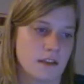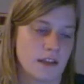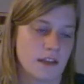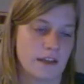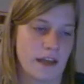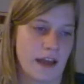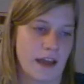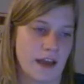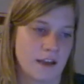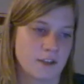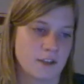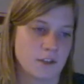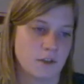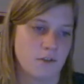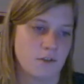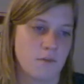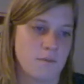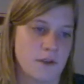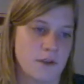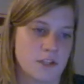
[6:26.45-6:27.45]
act
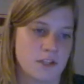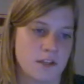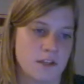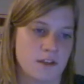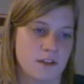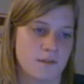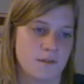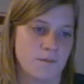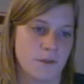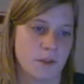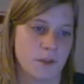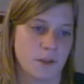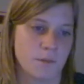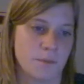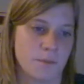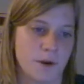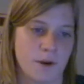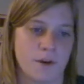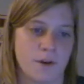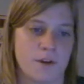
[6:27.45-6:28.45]
of omission on the
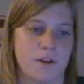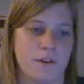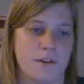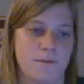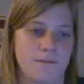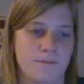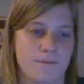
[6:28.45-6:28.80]
part